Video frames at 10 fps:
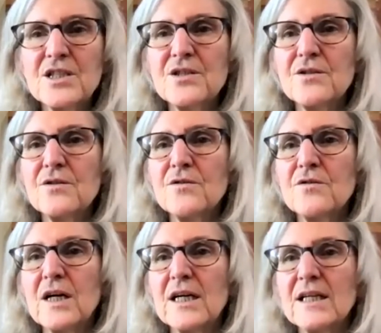to
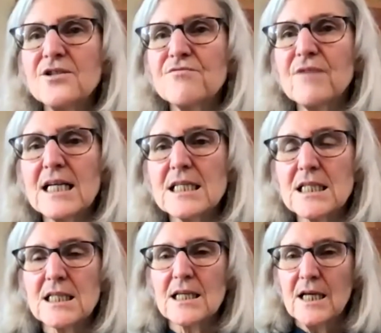
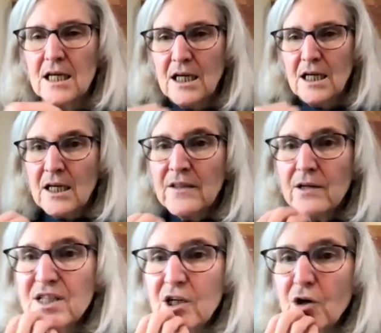address, there
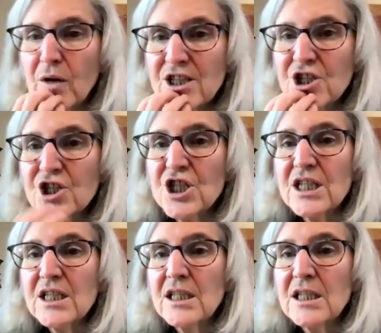was a
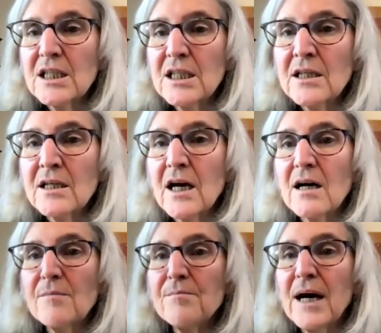question
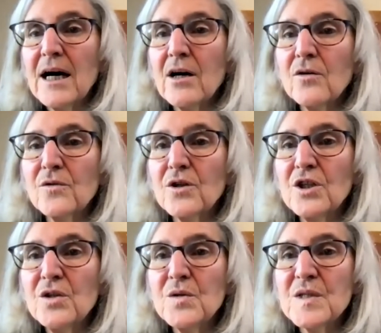about
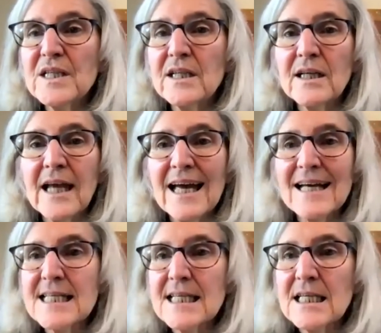using
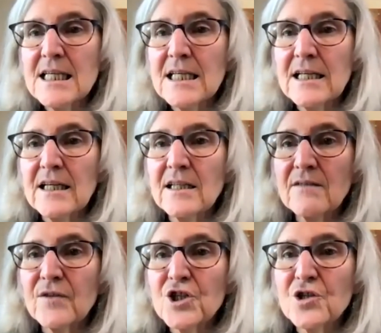SE in the
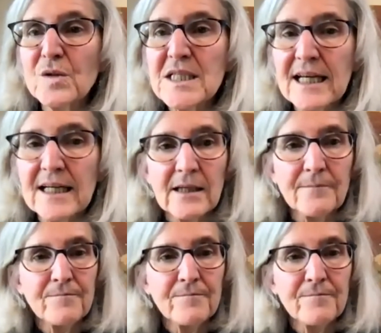virtual setting.